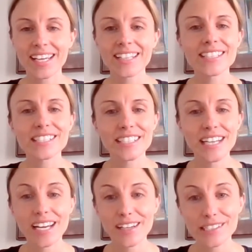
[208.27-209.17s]
In addition,
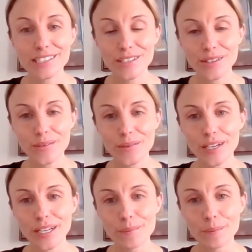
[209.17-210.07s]
I also
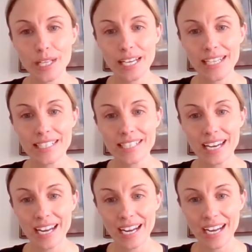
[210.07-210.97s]
plan to
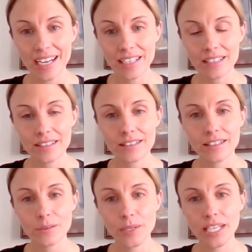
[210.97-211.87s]
add
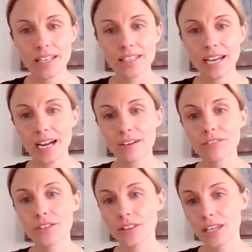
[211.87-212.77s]
the weekend
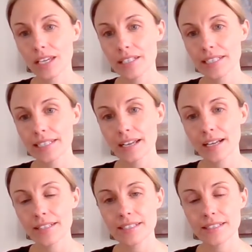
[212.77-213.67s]
after this
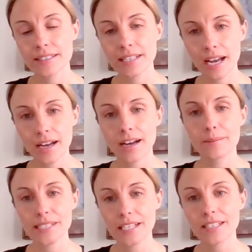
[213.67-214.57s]

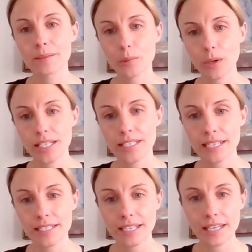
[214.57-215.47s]
on Sunday mornings
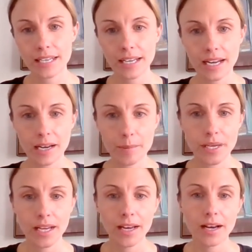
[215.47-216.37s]
at 10 a.m.
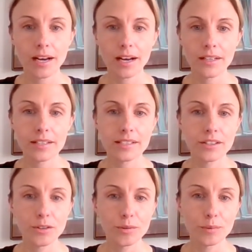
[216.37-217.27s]

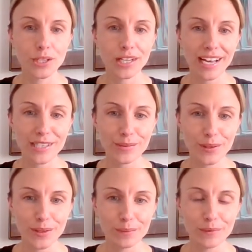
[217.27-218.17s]
Zoom
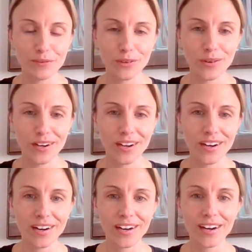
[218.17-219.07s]
classroom
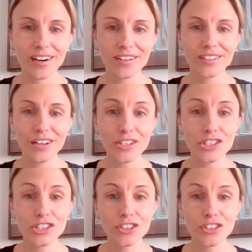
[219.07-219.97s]
for our younger
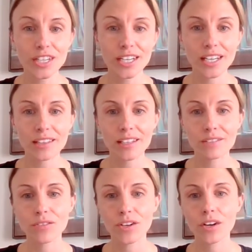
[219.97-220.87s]
children and
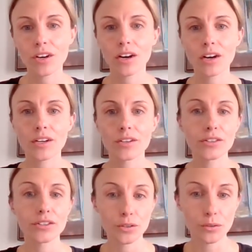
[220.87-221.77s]
then for our
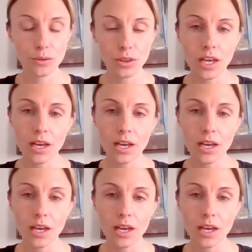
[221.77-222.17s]
youth.